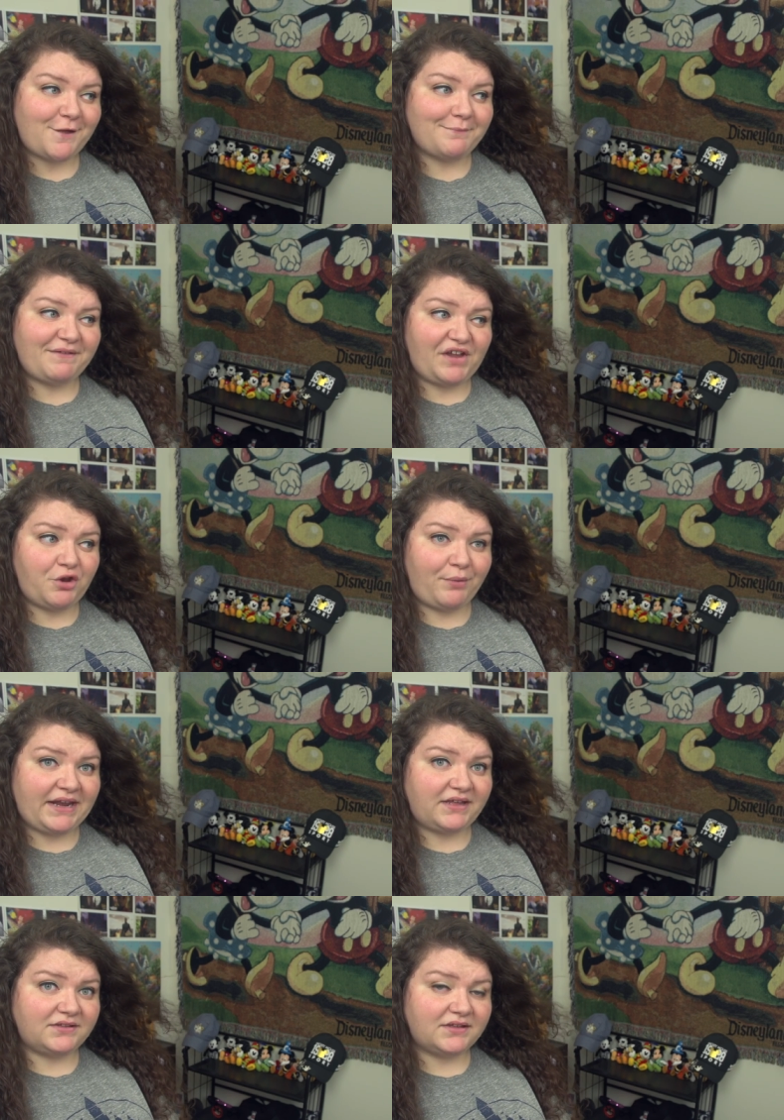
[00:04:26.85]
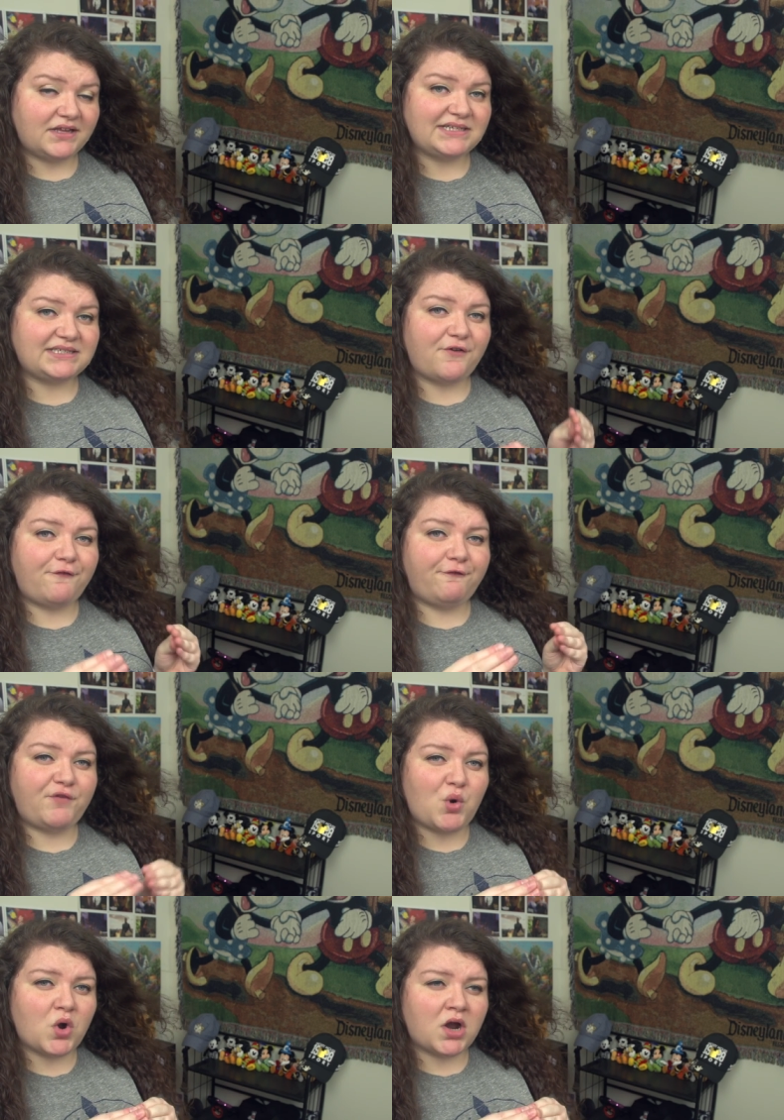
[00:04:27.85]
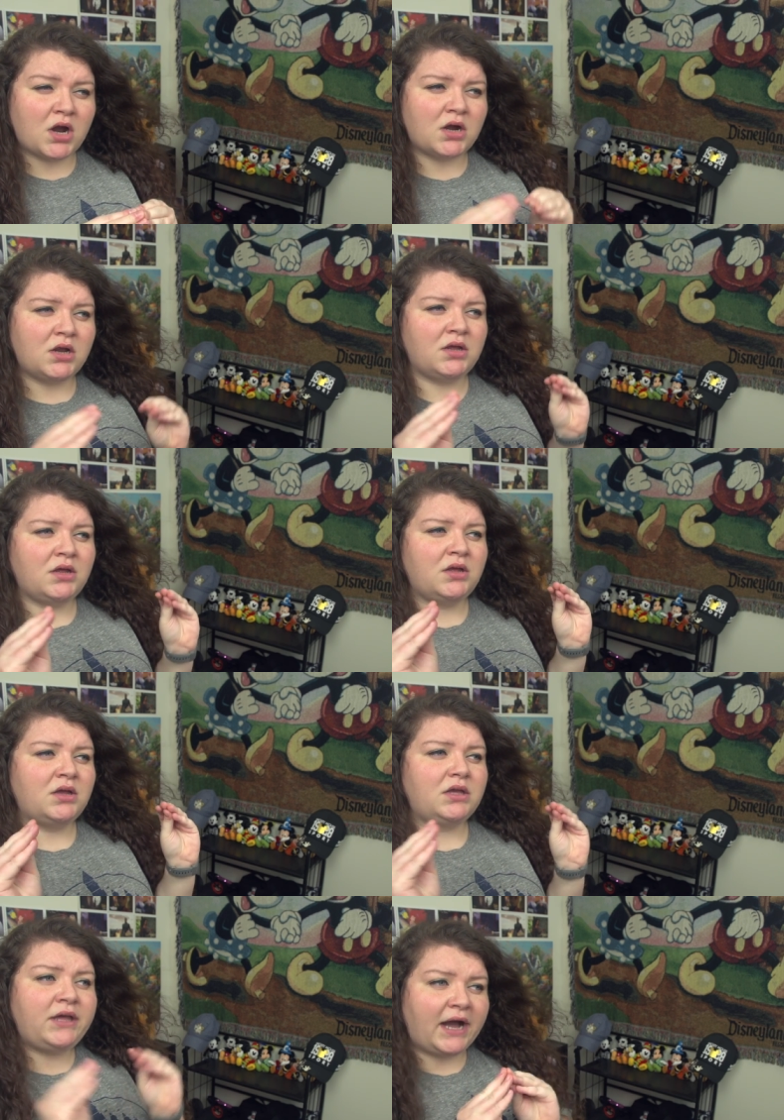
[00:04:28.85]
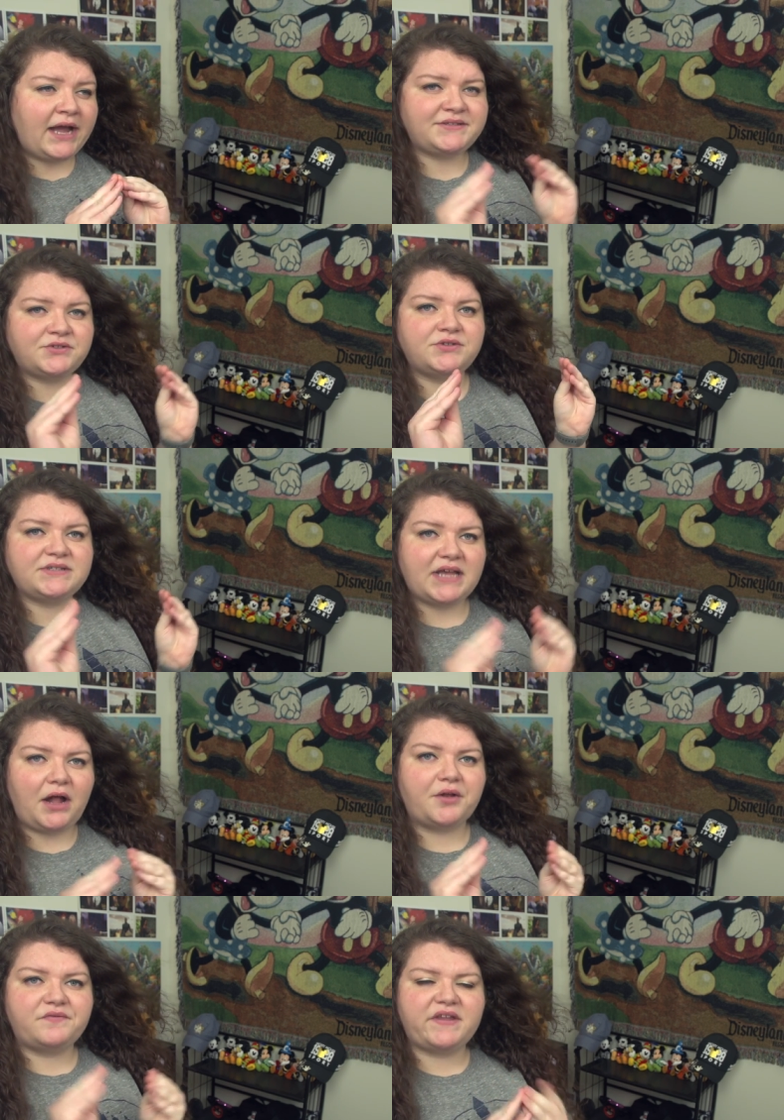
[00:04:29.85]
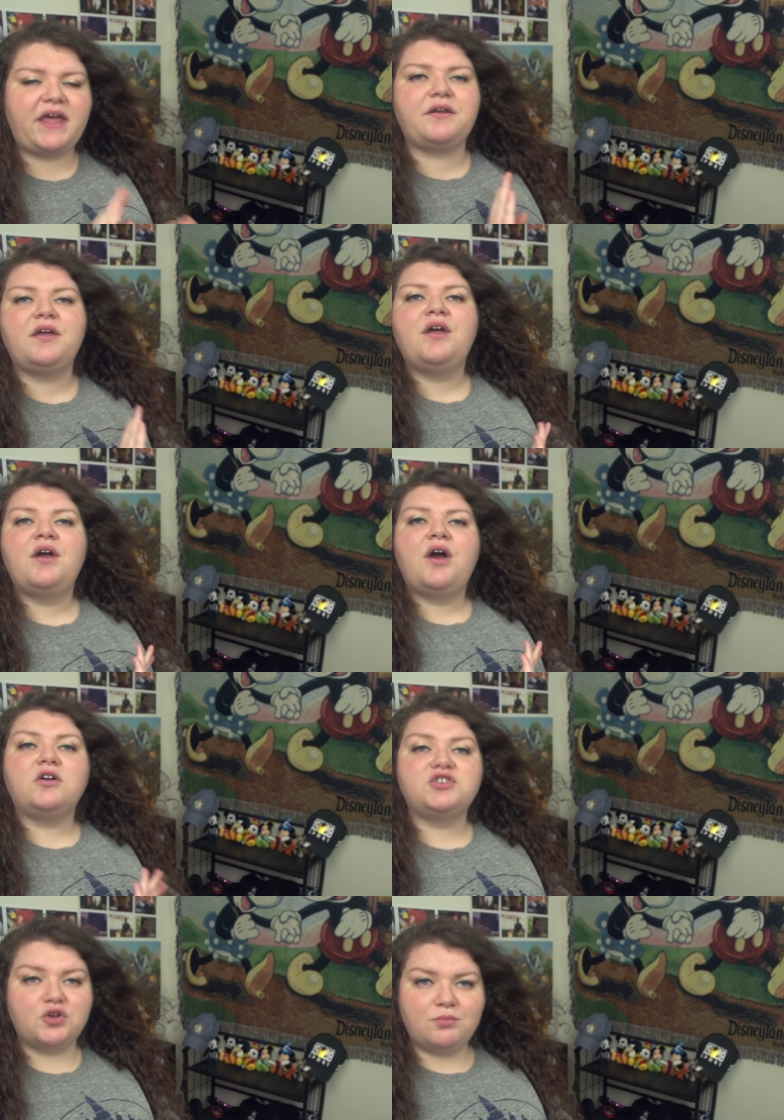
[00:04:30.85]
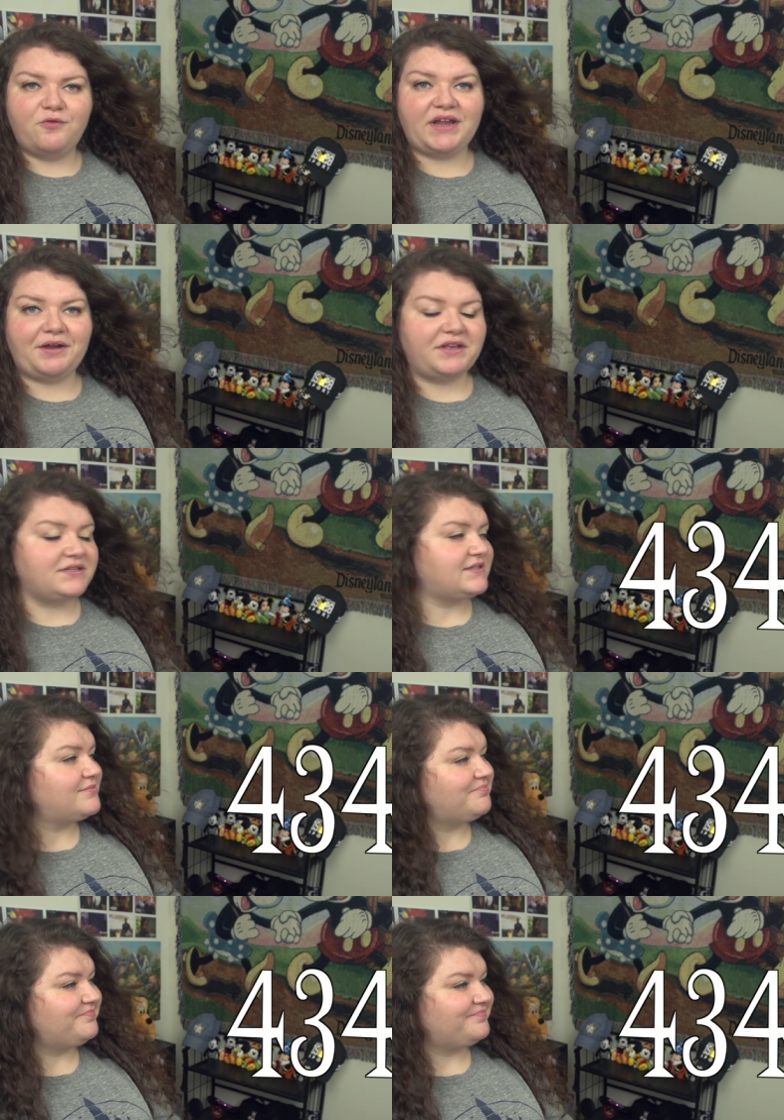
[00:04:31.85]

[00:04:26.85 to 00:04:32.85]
My final rating is 4 geysers out of 10. Our total movie count is.